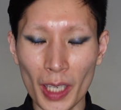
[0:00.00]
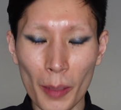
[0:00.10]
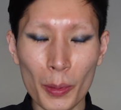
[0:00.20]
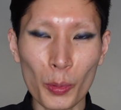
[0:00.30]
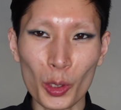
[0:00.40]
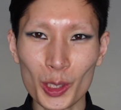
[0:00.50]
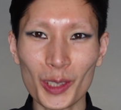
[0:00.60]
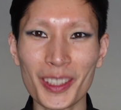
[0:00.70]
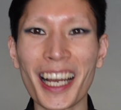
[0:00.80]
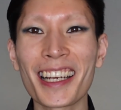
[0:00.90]
upper portion of
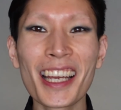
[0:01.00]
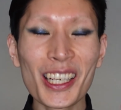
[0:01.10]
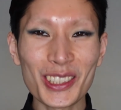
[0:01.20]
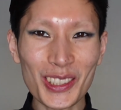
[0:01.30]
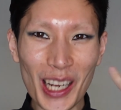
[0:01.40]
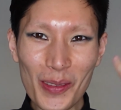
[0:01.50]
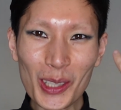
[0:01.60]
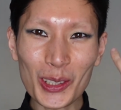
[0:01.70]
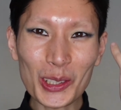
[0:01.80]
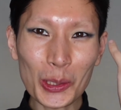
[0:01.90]
the eye. So now we're
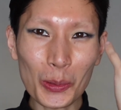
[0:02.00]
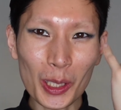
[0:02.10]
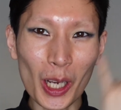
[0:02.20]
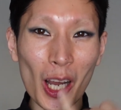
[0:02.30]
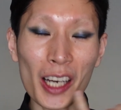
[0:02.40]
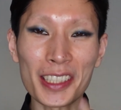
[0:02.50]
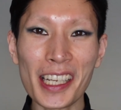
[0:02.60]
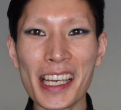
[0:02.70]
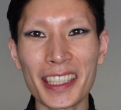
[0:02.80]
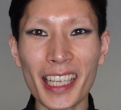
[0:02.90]
going to work on
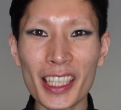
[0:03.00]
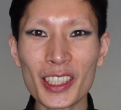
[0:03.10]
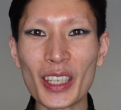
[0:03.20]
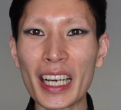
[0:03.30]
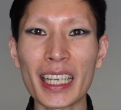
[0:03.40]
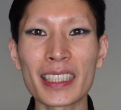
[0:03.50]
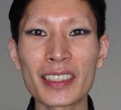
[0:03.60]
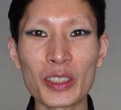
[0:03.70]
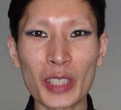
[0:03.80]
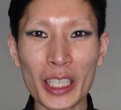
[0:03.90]
the under eye, and
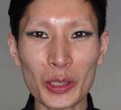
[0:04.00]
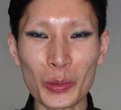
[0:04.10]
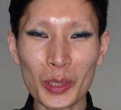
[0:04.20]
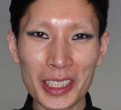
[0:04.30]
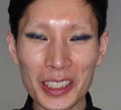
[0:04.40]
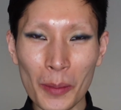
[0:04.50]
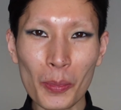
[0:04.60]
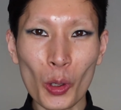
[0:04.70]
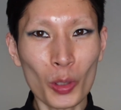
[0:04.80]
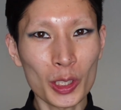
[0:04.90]
this is actually really
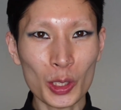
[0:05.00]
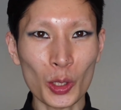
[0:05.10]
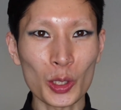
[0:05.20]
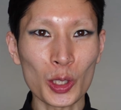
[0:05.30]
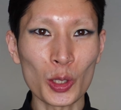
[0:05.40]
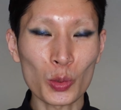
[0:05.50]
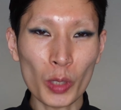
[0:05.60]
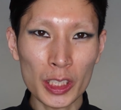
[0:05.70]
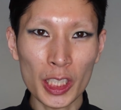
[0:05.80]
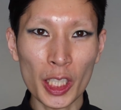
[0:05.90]
simple. We're just going to use
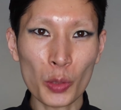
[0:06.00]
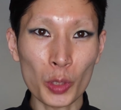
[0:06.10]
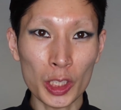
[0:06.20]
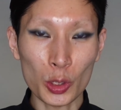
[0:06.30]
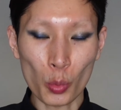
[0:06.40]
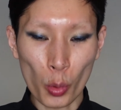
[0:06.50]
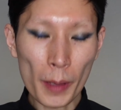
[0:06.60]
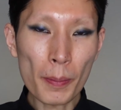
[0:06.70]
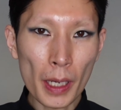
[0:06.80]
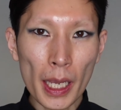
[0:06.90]
one shade, which is
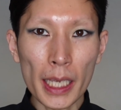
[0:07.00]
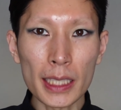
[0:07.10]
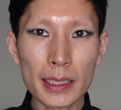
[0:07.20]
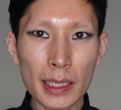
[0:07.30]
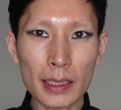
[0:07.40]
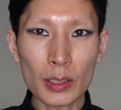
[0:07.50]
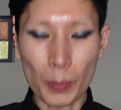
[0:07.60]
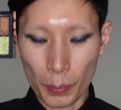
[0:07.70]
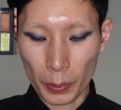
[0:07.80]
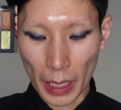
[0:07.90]
Whip. It's this
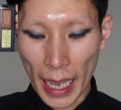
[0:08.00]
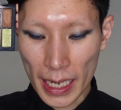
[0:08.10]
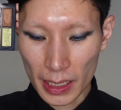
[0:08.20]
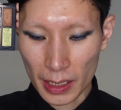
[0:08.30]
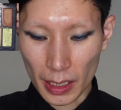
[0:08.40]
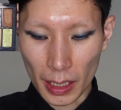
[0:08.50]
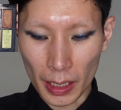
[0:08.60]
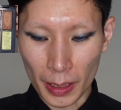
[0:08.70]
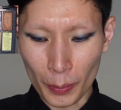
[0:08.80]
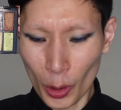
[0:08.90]
black
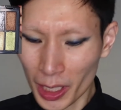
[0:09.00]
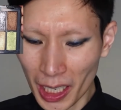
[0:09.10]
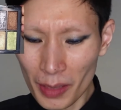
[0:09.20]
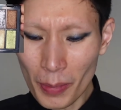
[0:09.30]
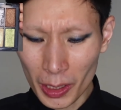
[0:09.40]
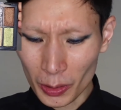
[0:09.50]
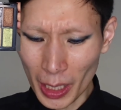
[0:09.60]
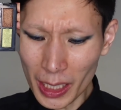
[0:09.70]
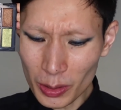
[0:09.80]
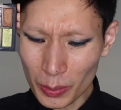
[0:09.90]
or gunmetal.
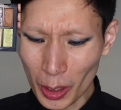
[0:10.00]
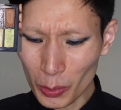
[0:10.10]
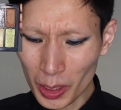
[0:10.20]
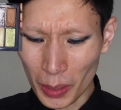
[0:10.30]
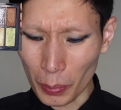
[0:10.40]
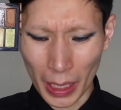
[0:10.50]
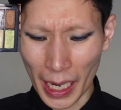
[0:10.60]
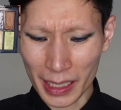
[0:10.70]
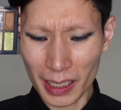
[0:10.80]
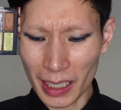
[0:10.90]
Actually, not really
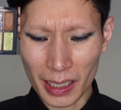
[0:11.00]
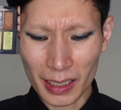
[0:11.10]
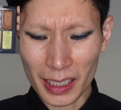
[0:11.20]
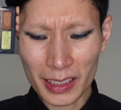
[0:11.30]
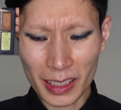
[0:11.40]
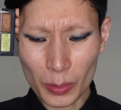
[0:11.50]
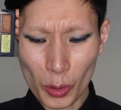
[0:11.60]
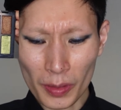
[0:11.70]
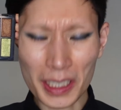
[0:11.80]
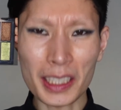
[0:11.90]
black. It's more
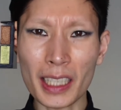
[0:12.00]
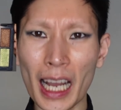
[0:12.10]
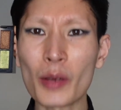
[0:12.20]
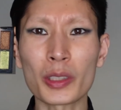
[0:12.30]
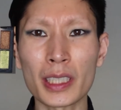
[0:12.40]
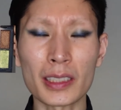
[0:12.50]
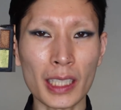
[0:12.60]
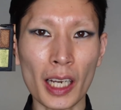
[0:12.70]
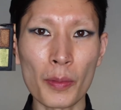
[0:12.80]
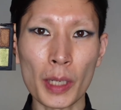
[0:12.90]
like I would say it's a
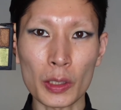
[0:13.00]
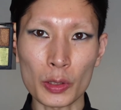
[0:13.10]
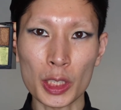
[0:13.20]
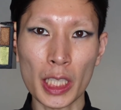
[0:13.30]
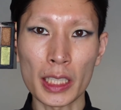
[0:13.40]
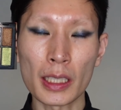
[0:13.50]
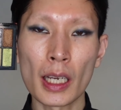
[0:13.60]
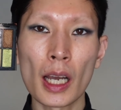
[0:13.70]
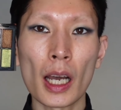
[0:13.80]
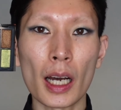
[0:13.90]
gunmetal shade.
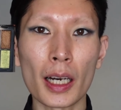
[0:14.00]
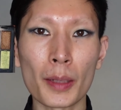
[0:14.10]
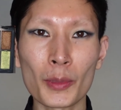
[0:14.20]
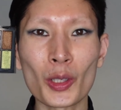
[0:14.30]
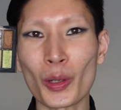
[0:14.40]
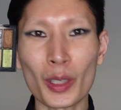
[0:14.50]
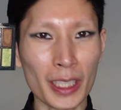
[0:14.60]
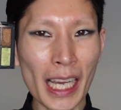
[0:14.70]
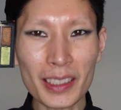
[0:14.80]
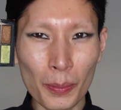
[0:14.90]
It
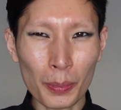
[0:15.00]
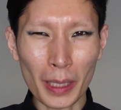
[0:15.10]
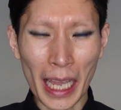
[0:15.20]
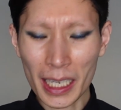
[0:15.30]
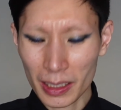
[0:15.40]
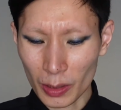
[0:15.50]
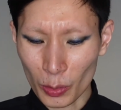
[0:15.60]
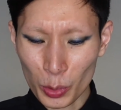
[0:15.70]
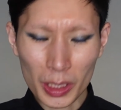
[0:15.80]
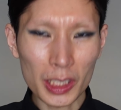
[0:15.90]
has a black or
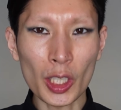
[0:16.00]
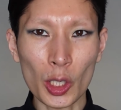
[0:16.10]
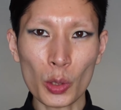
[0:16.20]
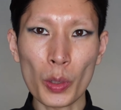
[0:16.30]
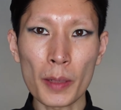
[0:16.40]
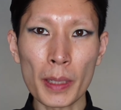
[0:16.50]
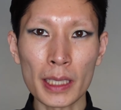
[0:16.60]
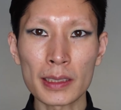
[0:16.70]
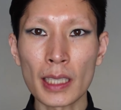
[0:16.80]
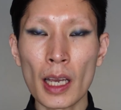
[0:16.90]
really dark gray
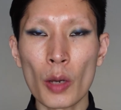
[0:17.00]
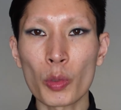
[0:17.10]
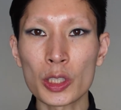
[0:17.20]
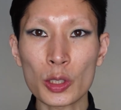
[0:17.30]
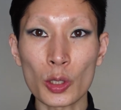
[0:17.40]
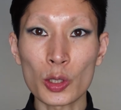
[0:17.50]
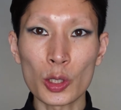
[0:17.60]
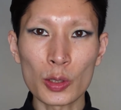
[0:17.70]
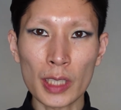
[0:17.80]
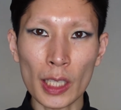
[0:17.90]
base. We're just going to
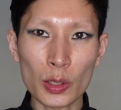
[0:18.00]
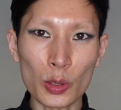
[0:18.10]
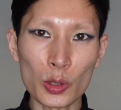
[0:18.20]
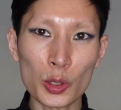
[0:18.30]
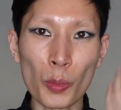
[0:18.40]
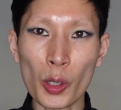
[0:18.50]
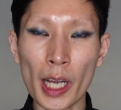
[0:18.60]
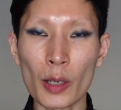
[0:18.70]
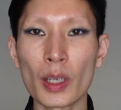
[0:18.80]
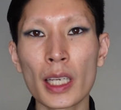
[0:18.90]
use that to smoke
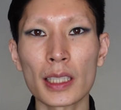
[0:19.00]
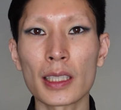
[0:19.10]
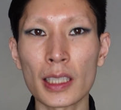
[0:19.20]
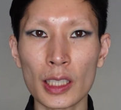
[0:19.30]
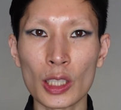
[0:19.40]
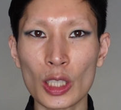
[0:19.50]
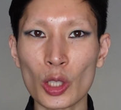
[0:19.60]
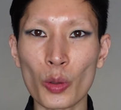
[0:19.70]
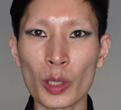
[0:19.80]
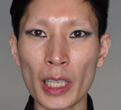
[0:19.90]
out the
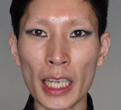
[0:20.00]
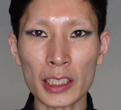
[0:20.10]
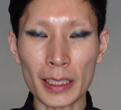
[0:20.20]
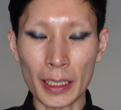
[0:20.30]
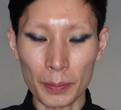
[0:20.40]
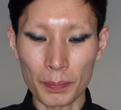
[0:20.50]
lower lash line.